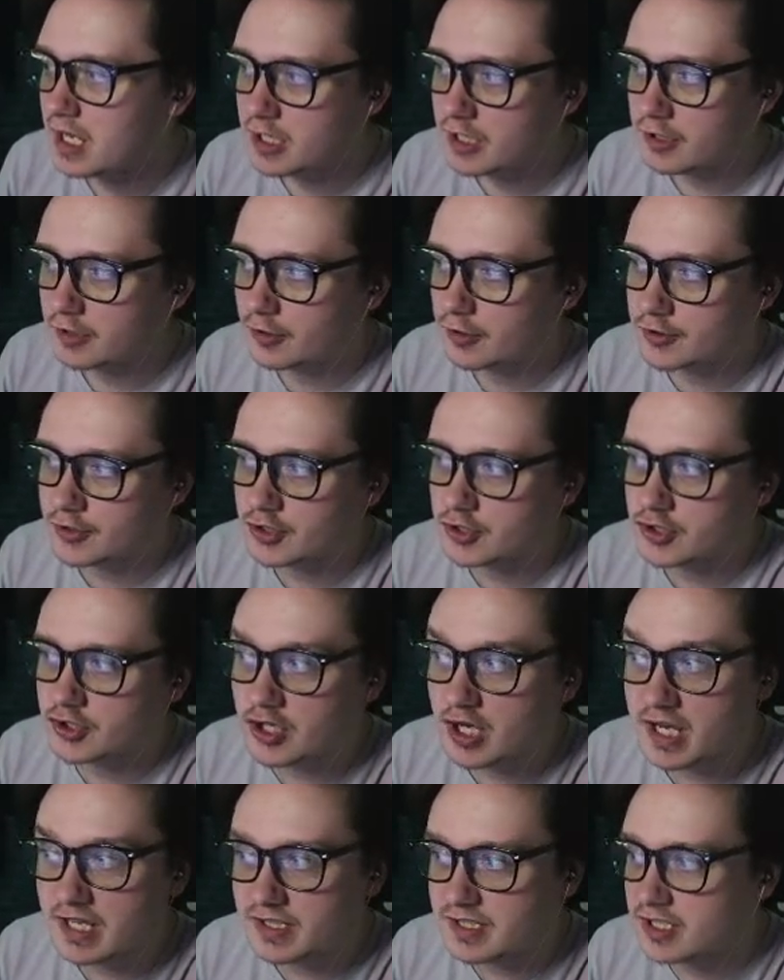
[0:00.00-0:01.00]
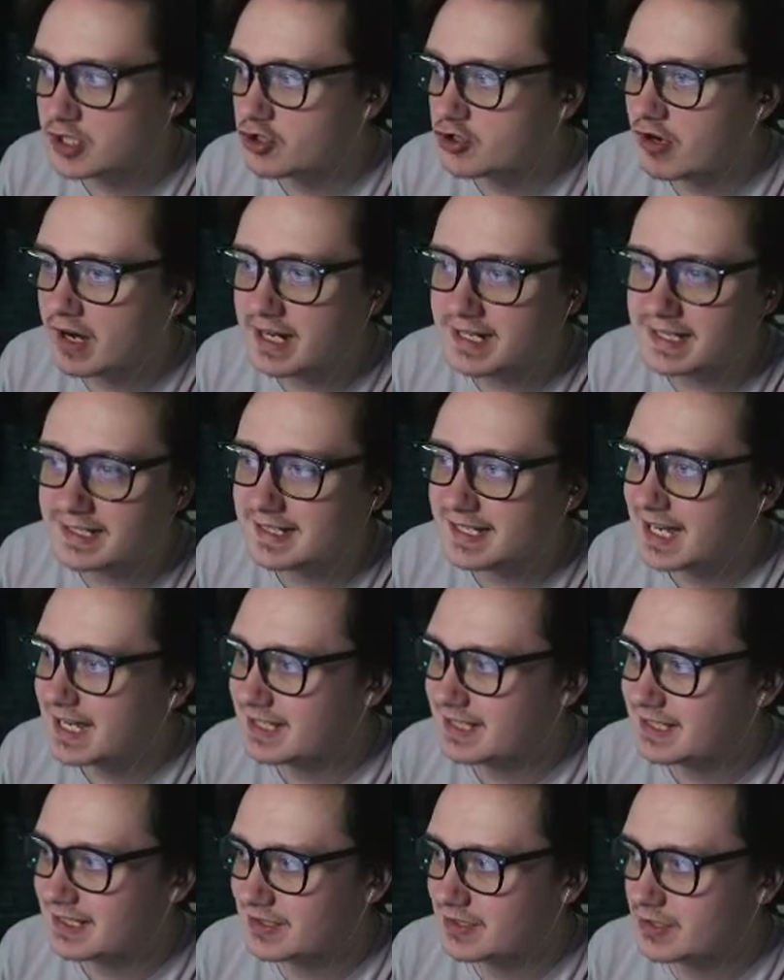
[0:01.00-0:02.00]
They've got suggested training
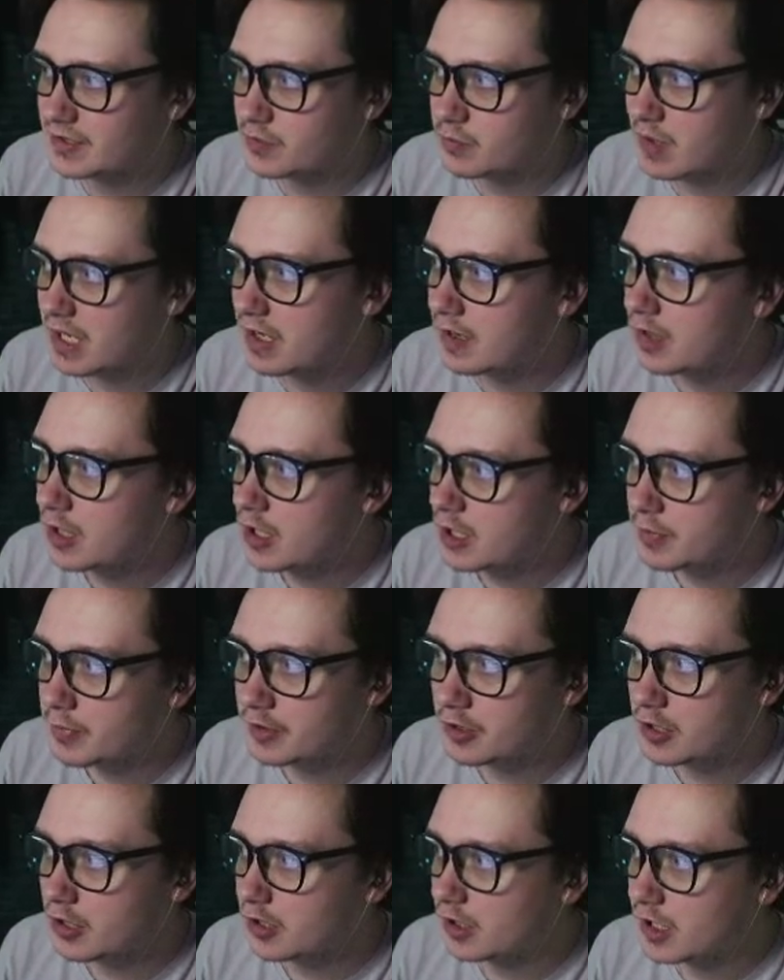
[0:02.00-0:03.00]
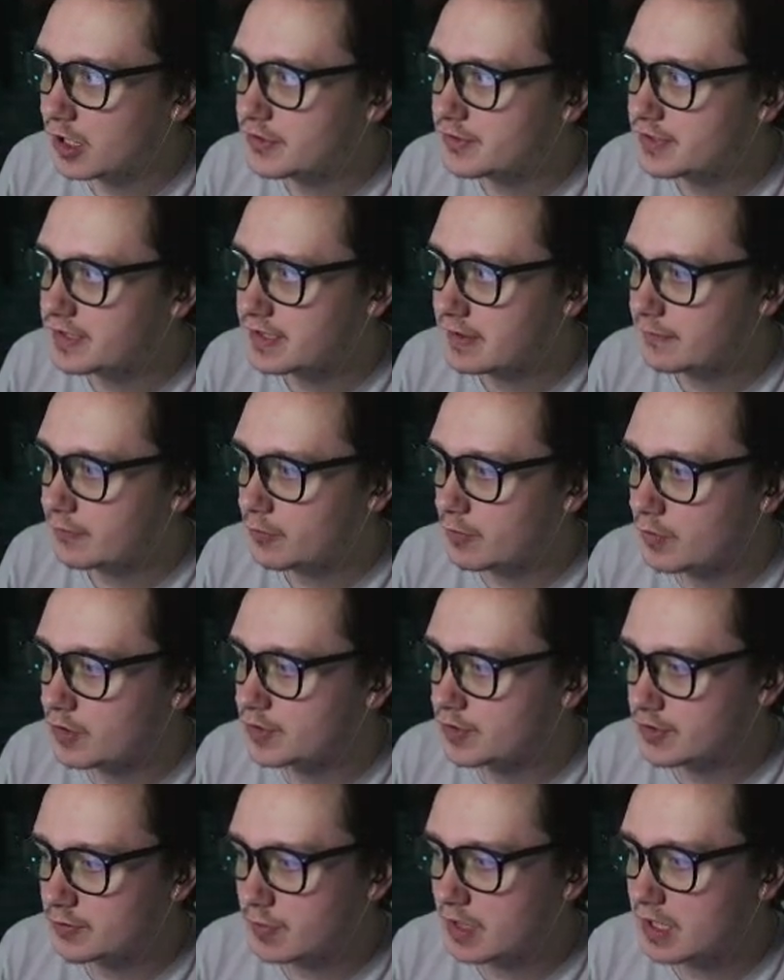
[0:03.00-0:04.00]
tasks as well, but they've got loads of different ones
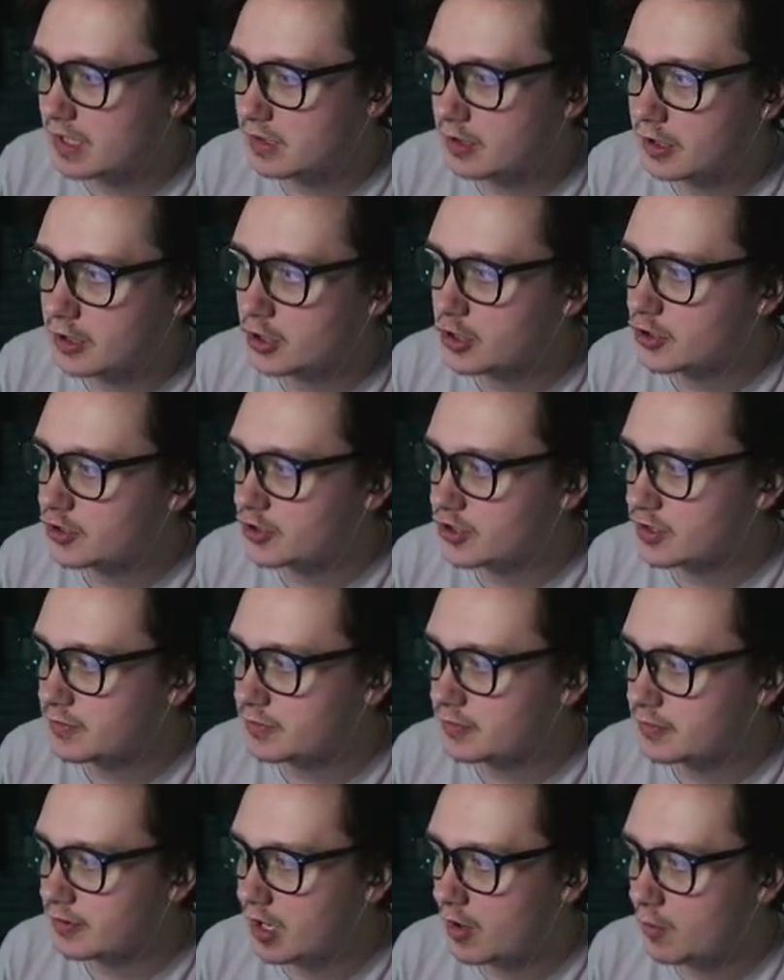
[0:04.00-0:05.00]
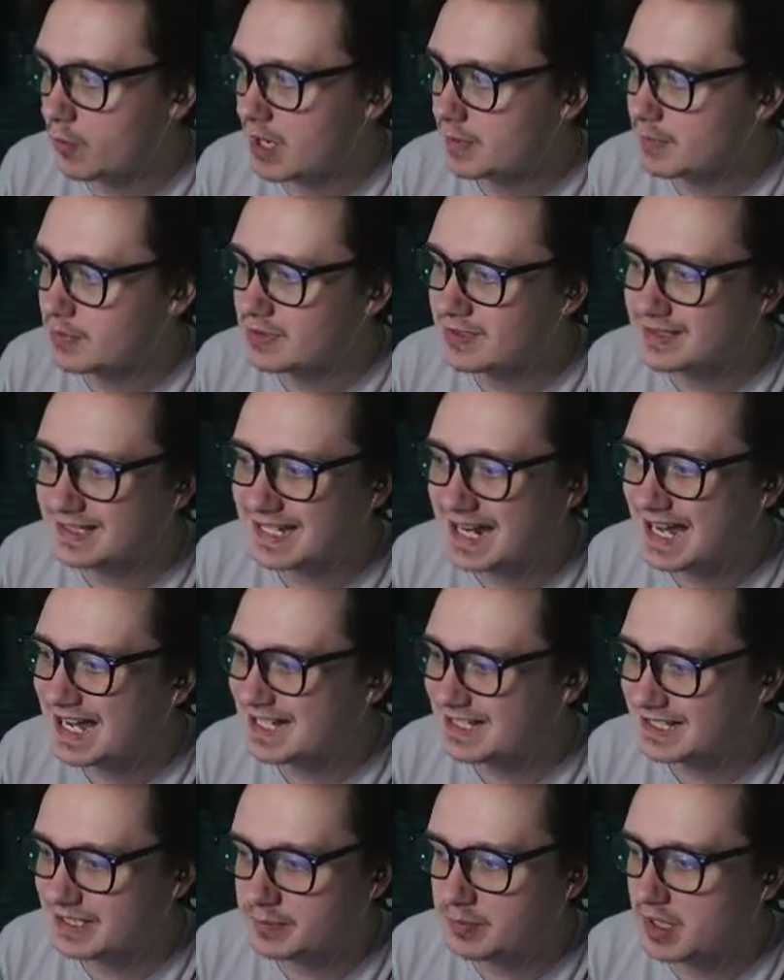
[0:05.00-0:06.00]
as well, like customs, so like weapons
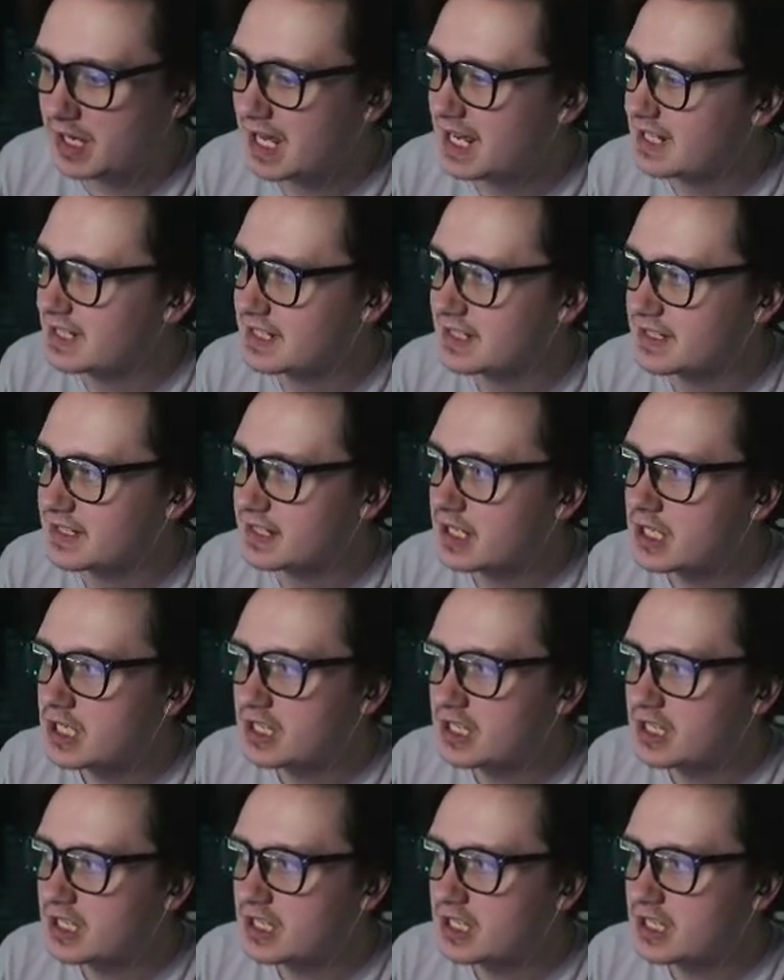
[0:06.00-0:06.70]
task, playlist.